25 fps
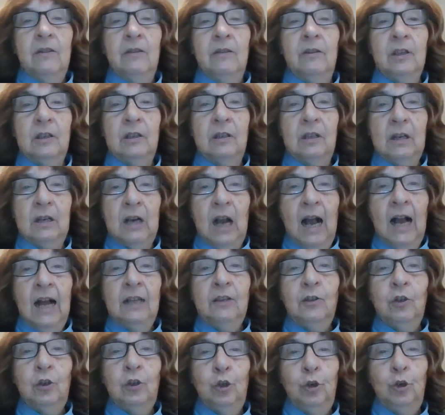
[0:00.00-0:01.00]
The
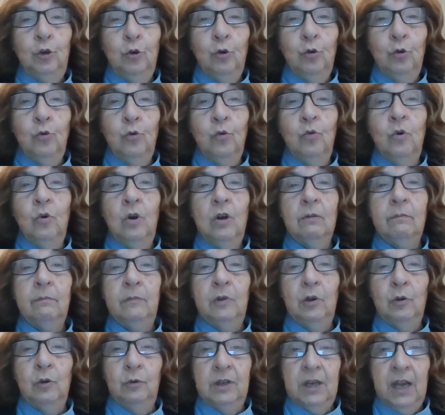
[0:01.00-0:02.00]
SCA2
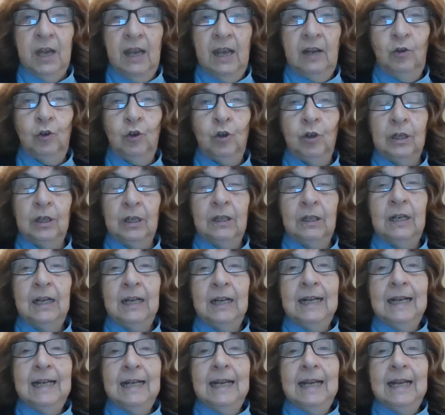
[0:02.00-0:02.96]
mutation